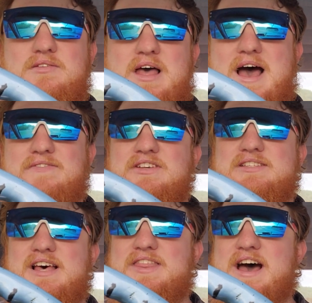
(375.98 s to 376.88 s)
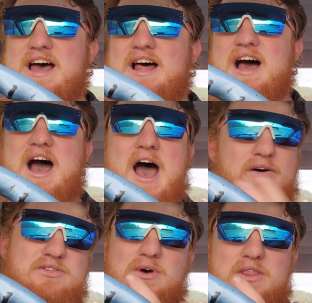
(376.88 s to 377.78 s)
having said that, I
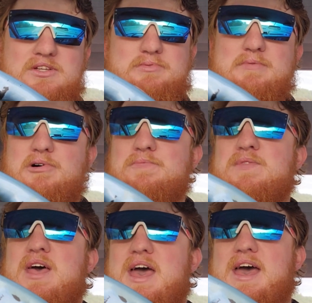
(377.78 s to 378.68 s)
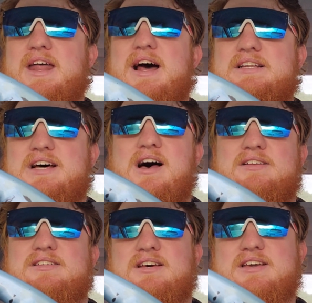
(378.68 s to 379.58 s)
was one of those people, and I
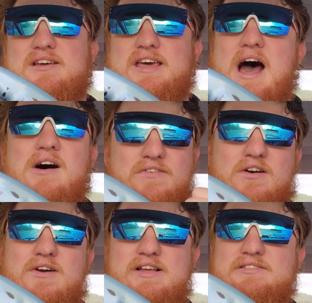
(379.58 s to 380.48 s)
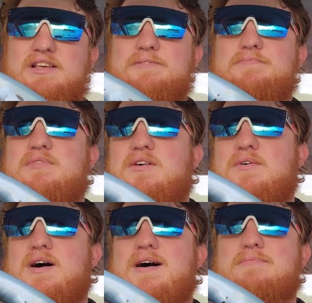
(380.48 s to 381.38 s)
talked to Calvert Racing
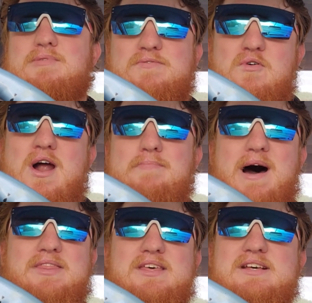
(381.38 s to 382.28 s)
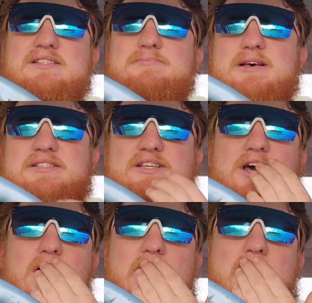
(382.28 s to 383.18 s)
before I bought these, basically
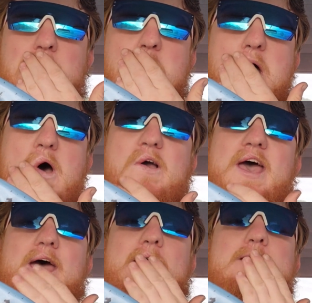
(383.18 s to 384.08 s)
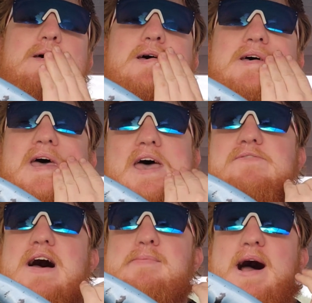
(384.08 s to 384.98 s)
going, okay,
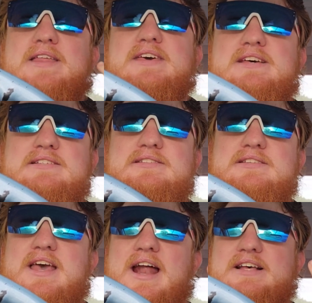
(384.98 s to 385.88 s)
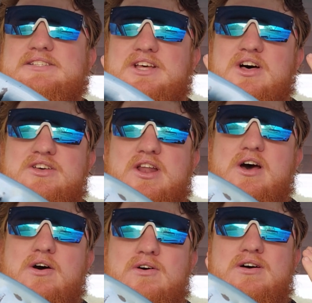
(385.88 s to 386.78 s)
if I buy these and I still,
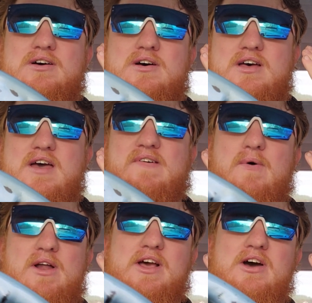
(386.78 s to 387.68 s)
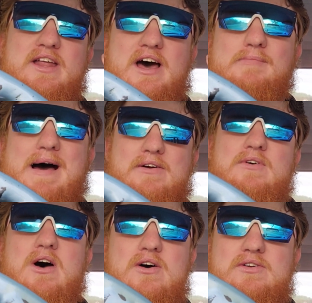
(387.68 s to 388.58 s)
if I want to go down a mountain
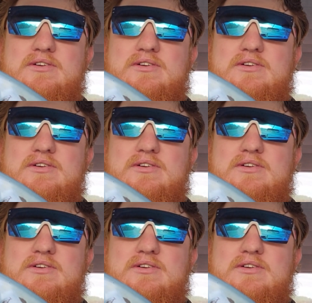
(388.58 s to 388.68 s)
road,